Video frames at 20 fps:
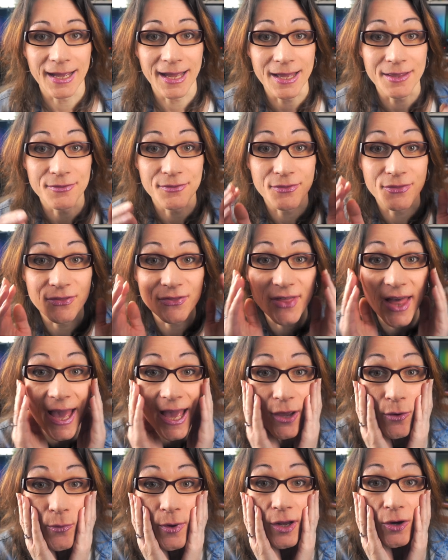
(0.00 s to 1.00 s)
and
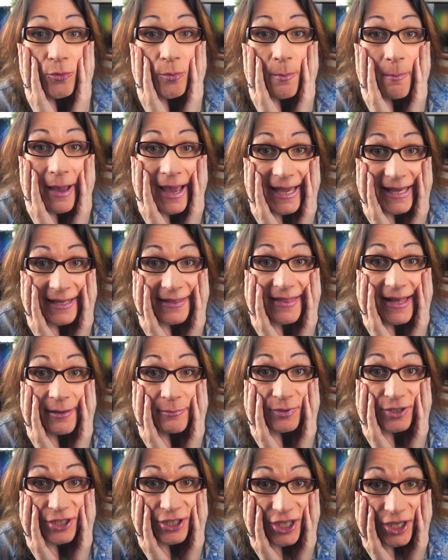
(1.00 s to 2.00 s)
they will make
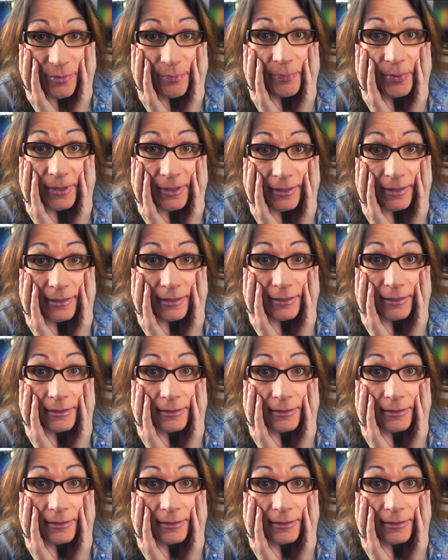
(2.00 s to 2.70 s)
them cheaper.